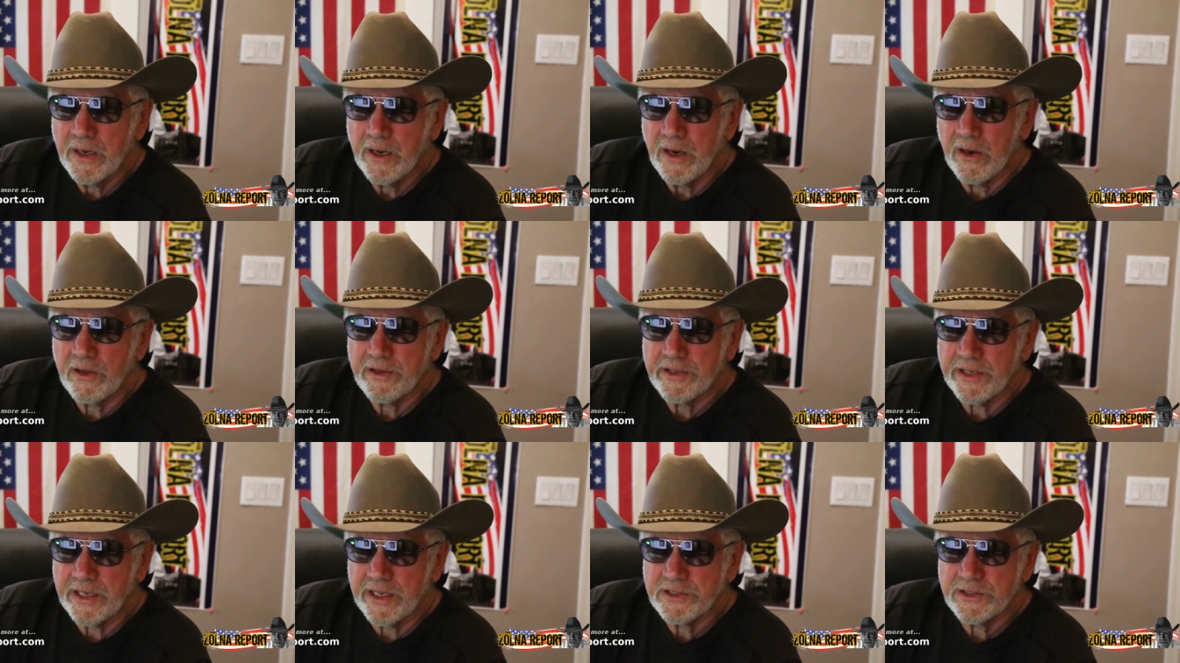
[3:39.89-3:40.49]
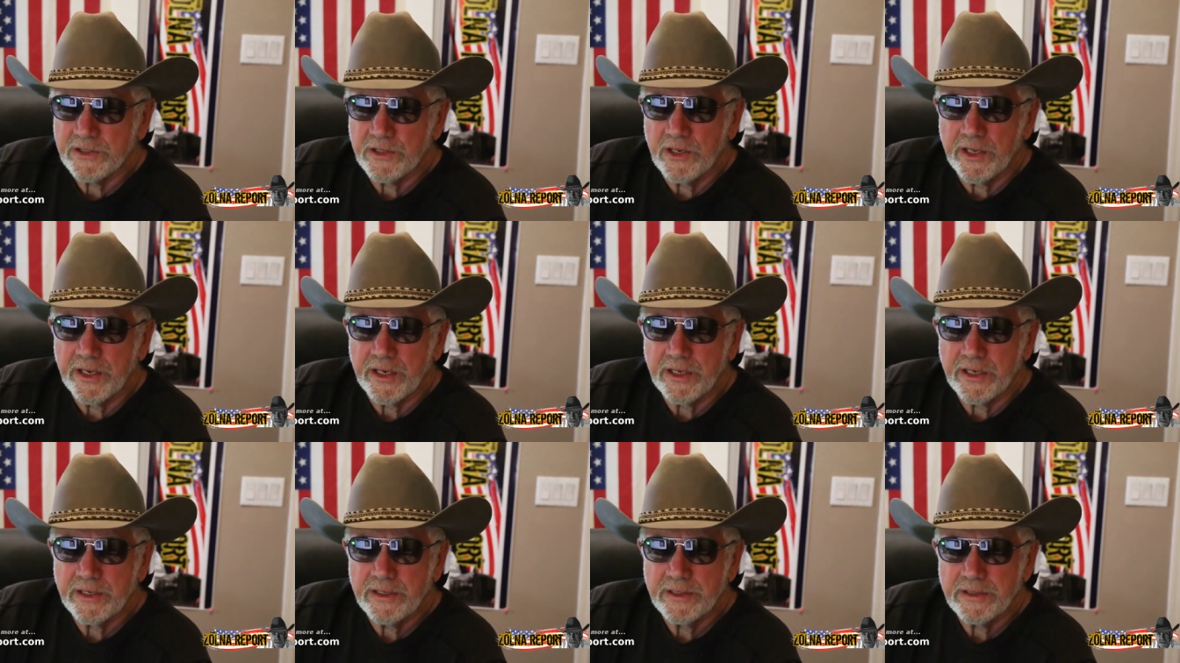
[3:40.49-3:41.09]
I'll attach the
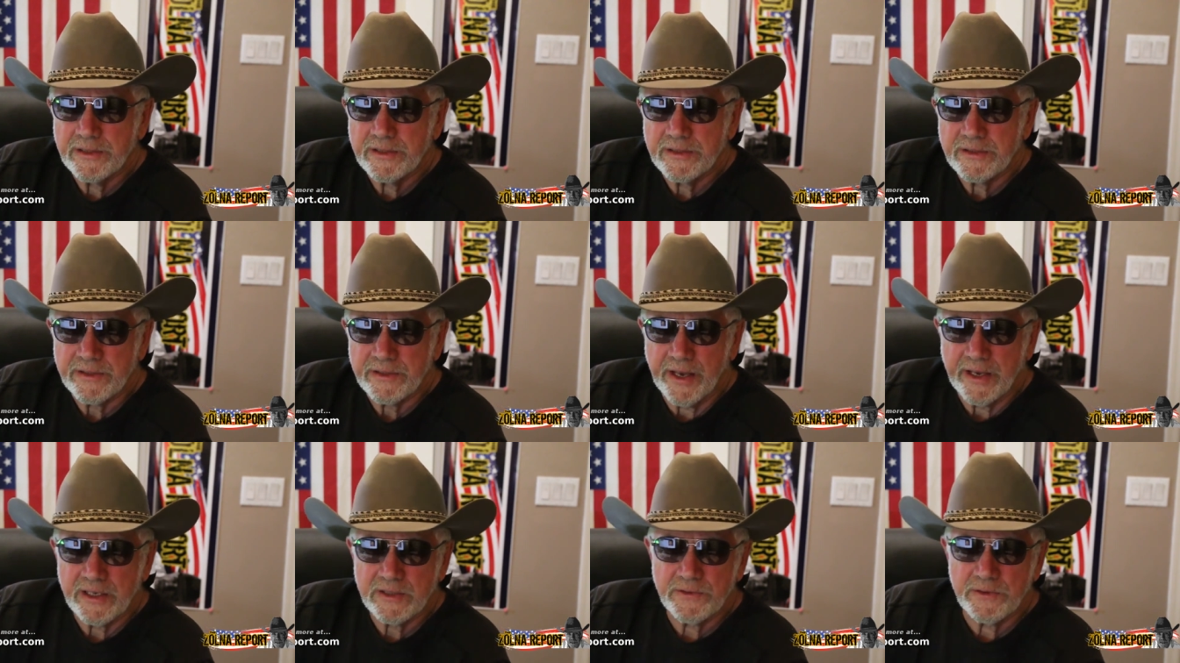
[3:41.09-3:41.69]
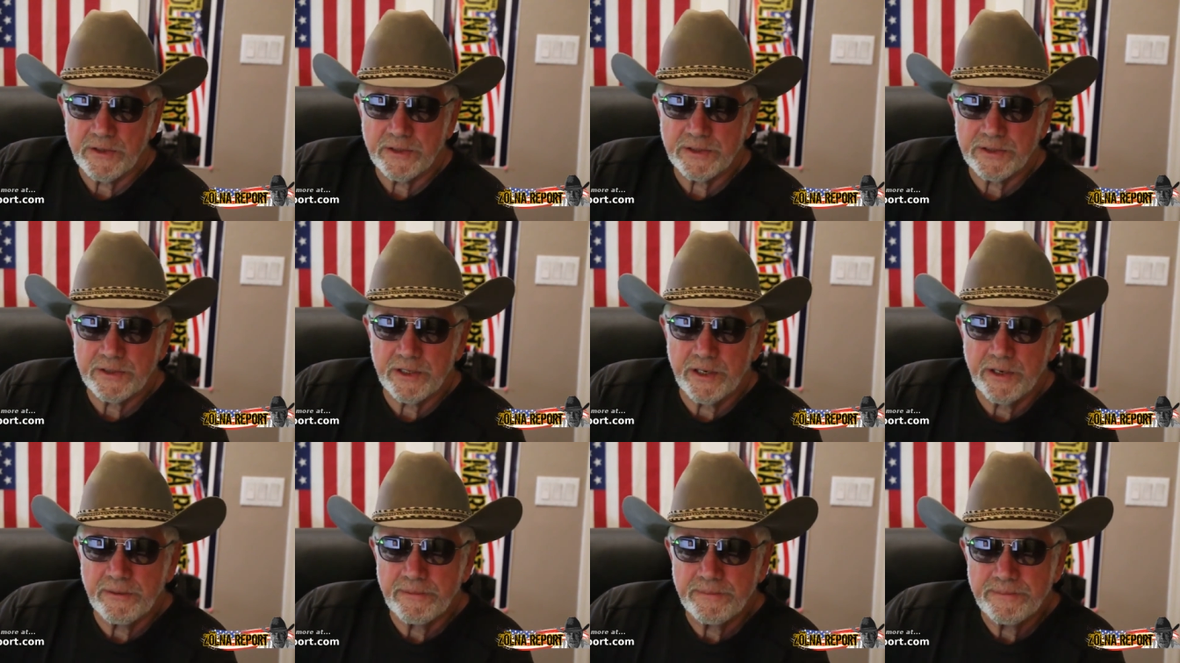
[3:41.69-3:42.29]
link. Thanks for listening.